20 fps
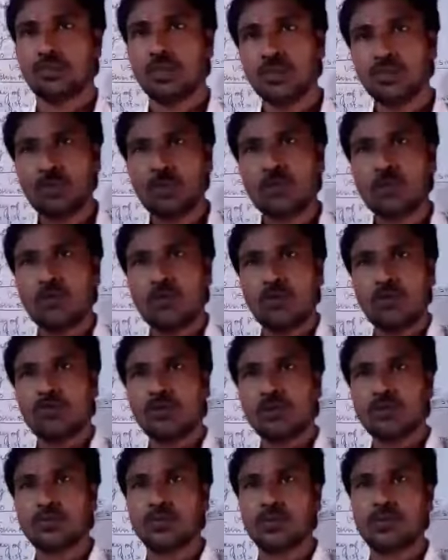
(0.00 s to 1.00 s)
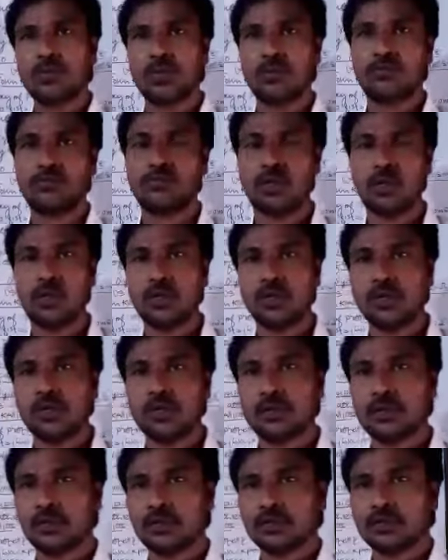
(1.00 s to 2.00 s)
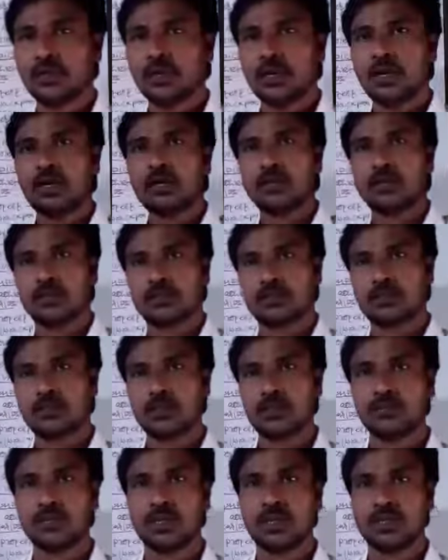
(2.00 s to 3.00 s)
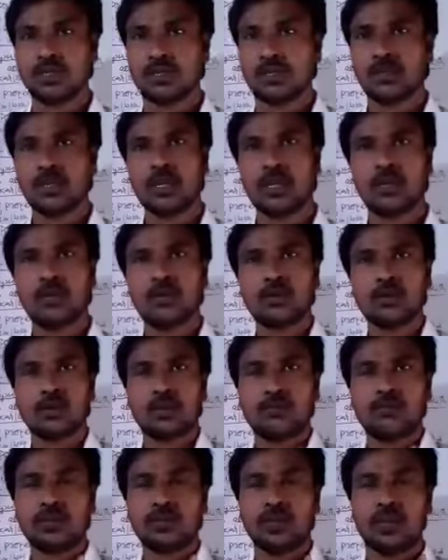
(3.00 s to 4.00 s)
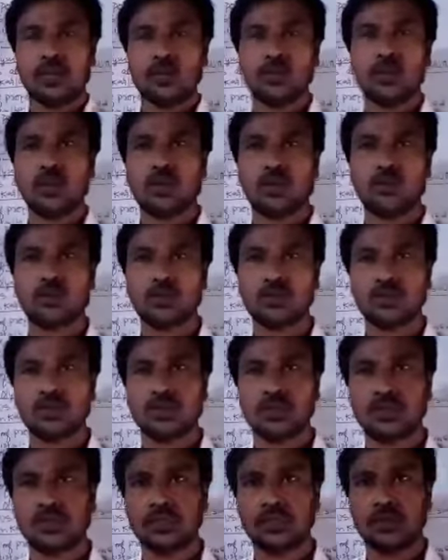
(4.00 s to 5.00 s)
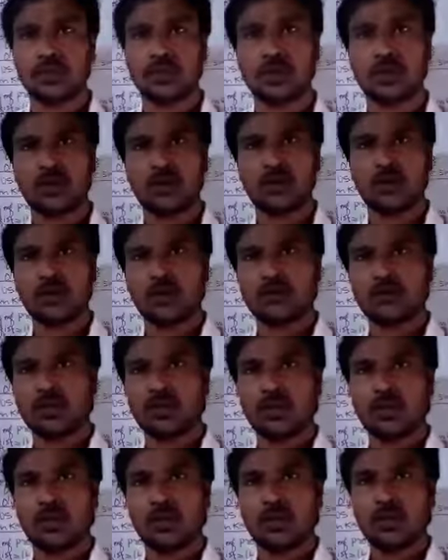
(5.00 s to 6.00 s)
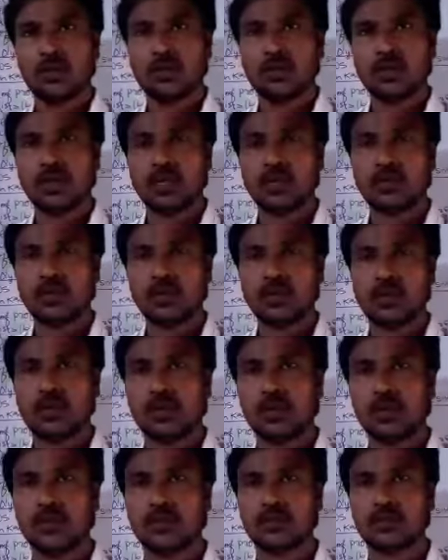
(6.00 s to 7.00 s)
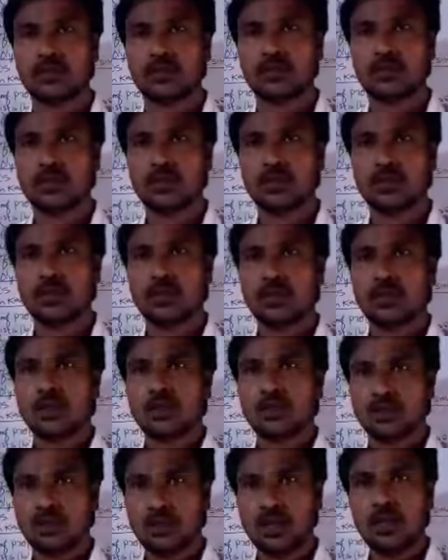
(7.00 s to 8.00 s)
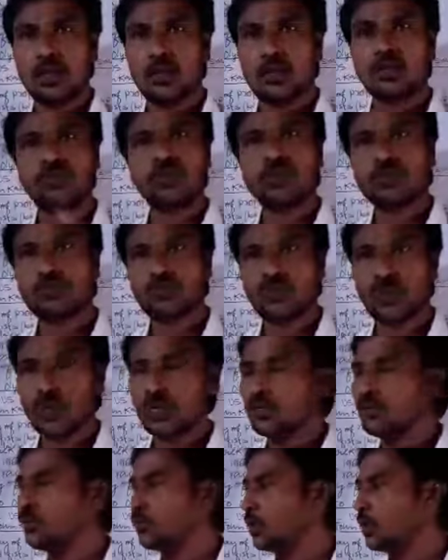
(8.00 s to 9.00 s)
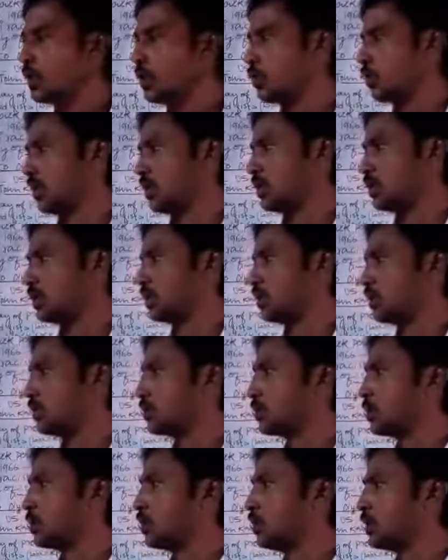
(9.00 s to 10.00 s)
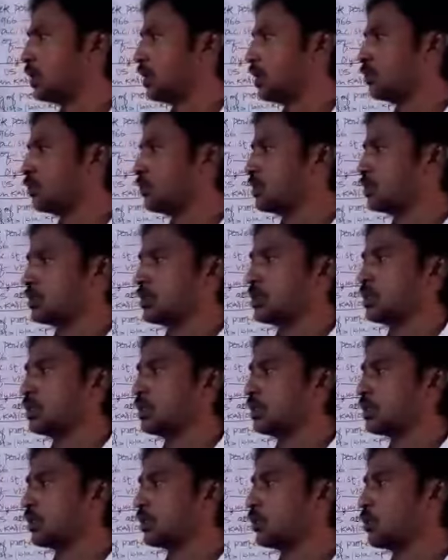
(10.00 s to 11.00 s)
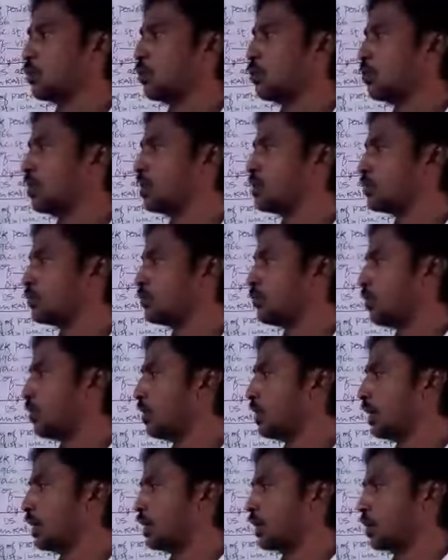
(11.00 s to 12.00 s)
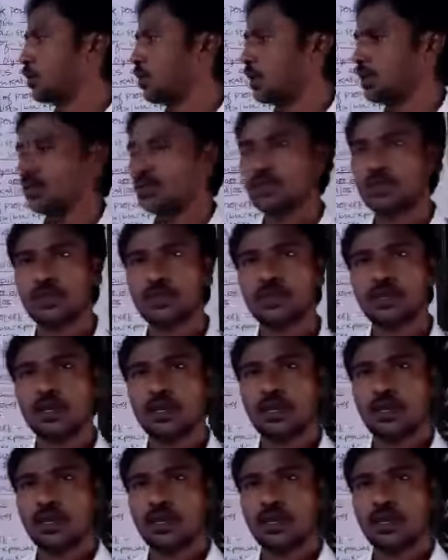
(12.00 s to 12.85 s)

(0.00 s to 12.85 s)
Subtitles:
People always, when they find that they are discriminated, they are not given the equal opportunity, they are not given the equal rights, they always fight for equality. So that we see the movements for equality,